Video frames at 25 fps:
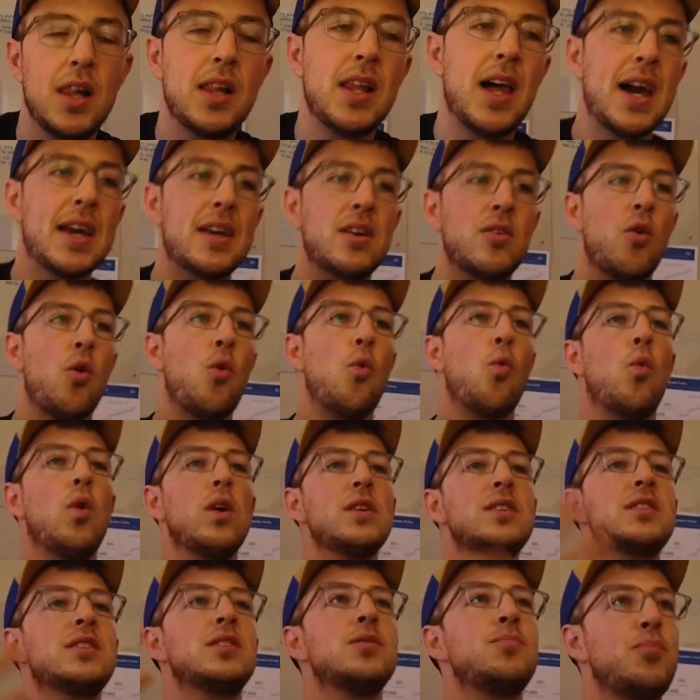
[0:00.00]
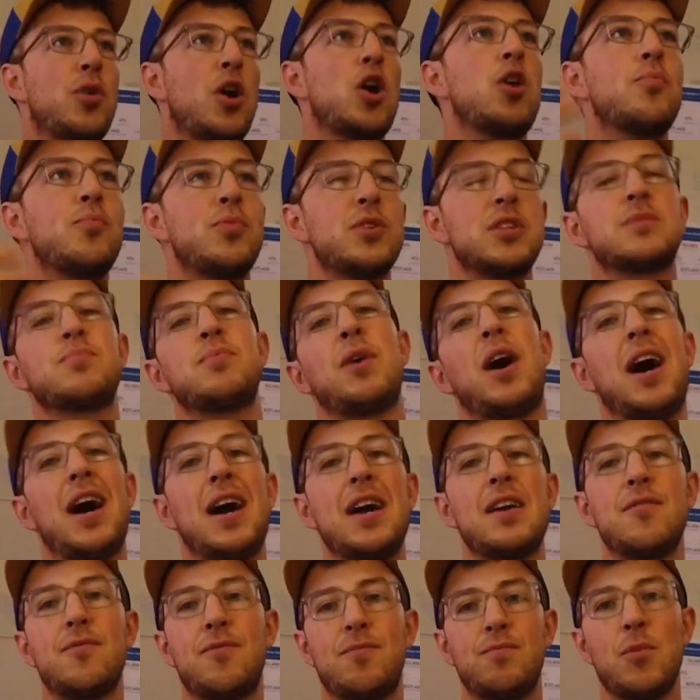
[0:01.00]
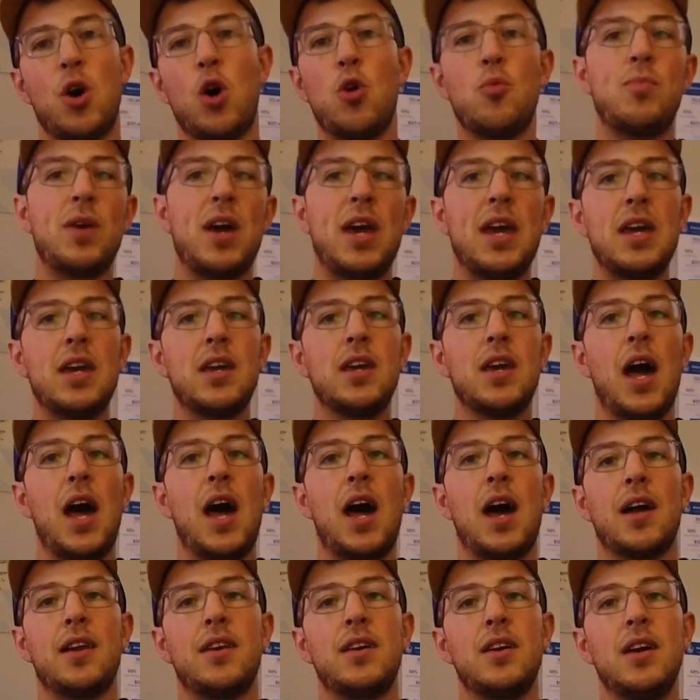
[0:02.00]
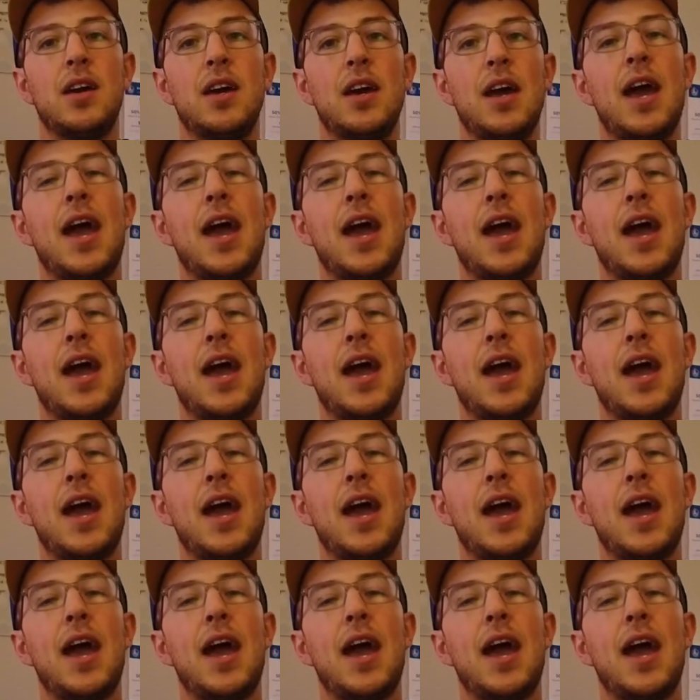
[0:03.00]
Like, what's the purpose behind obeying God?